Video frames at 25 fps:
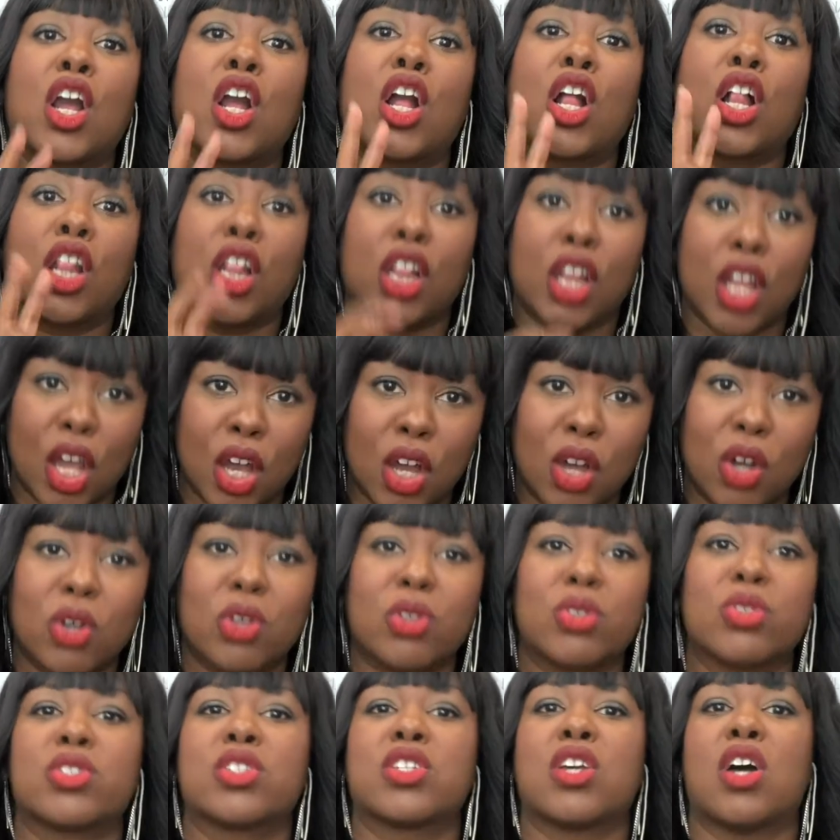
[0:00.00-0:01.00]

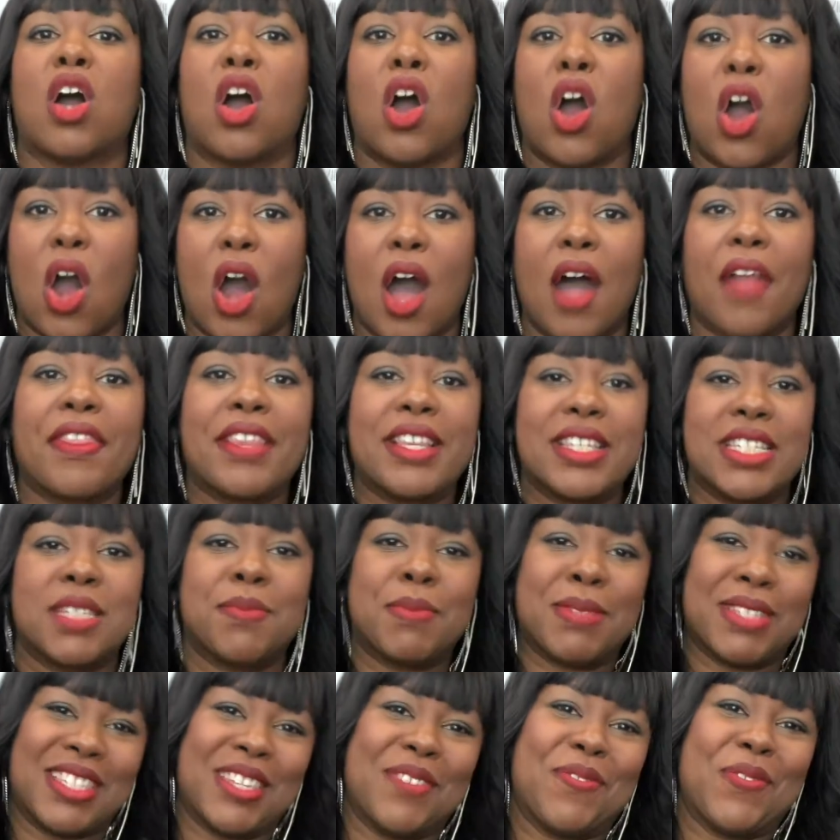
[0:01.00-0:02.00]
close on this
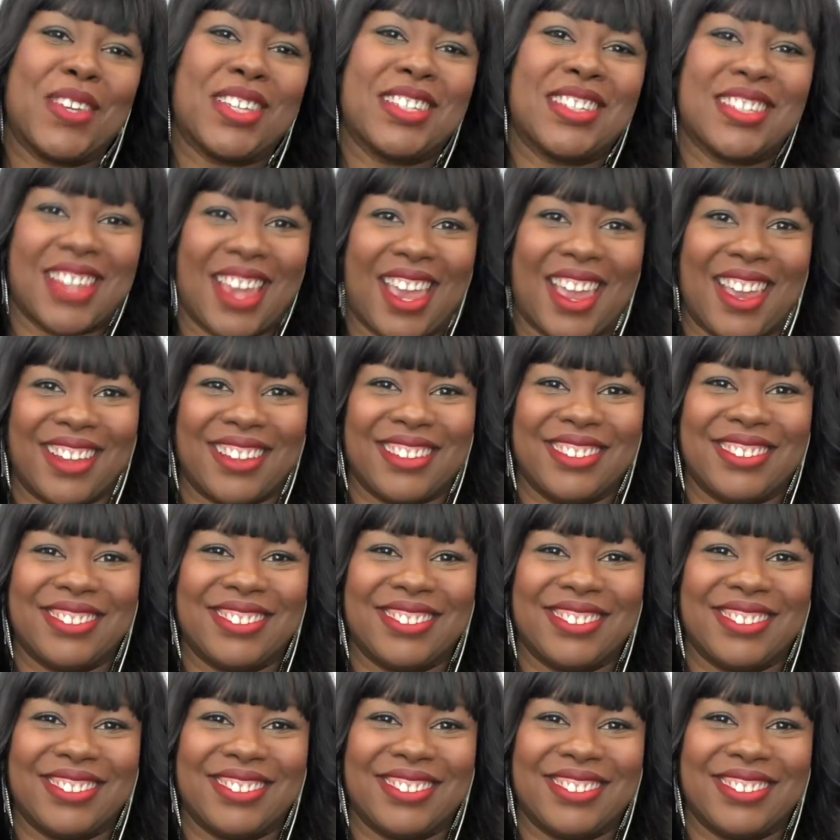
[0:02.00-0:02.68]
specific date.